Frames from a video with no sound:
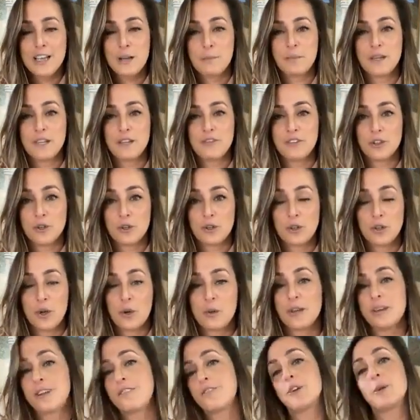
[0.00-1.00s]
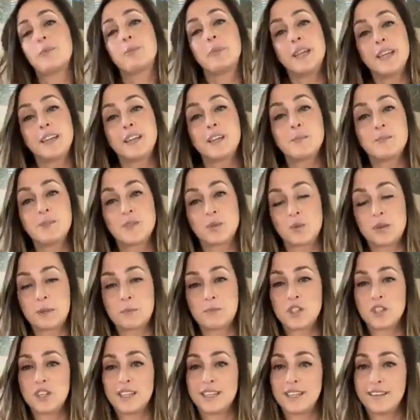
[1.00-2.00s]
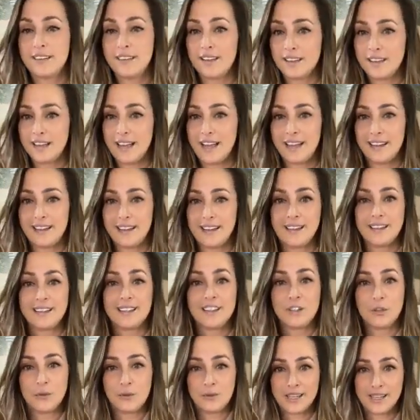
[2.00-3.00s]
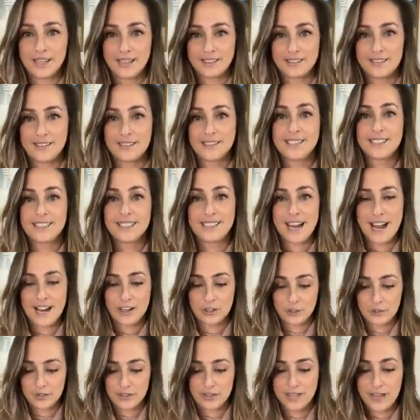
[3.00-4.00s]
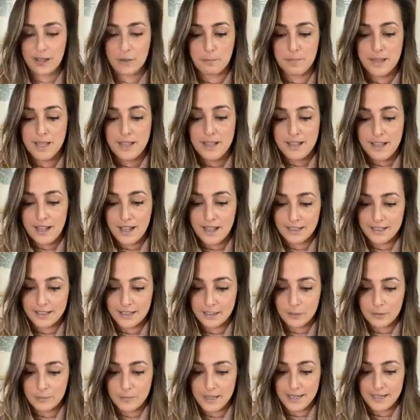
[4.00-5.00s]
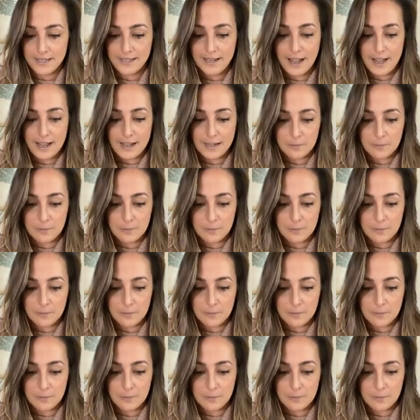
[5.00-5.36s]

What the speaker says: But if you're going for peak absorption, then you can stagger them a little bit.